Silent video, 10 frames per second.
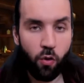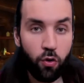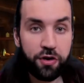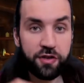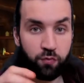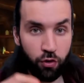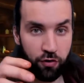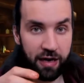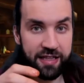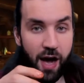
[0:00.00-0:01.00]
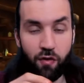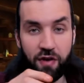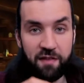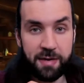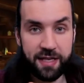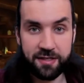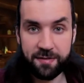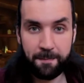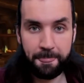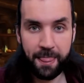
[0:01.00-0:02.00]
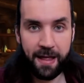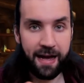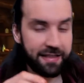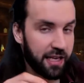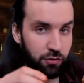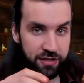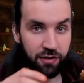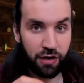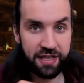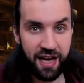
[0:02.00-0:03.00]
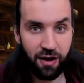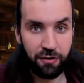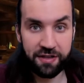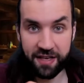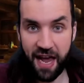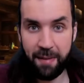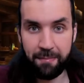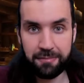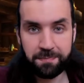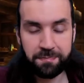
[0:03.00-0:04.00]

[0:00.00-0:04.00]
or you can work right now for 5 minutes and get result right now in the game.